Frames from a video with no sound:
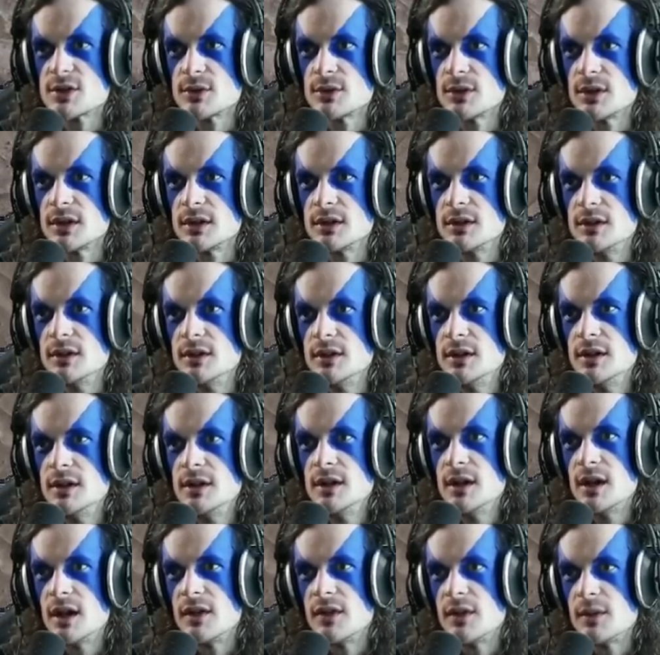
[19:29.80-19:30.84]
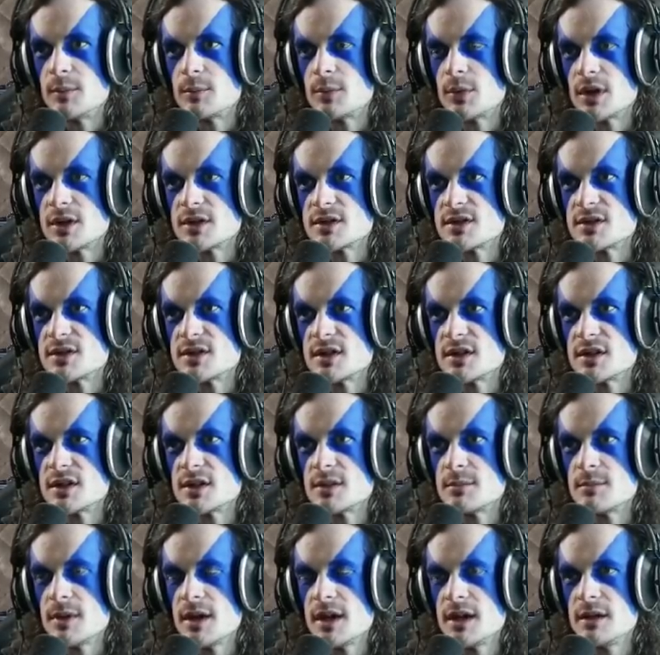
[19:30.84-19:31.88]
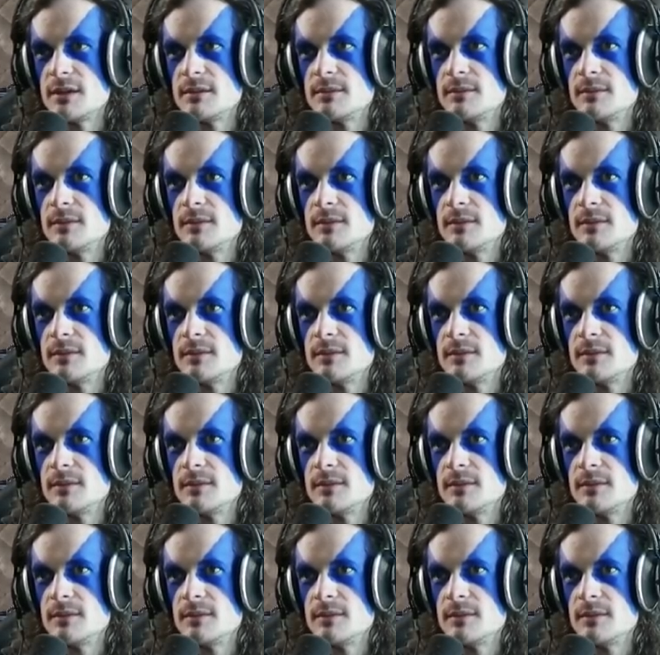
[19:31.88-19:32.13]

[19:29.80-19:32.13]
it and then presses into the main.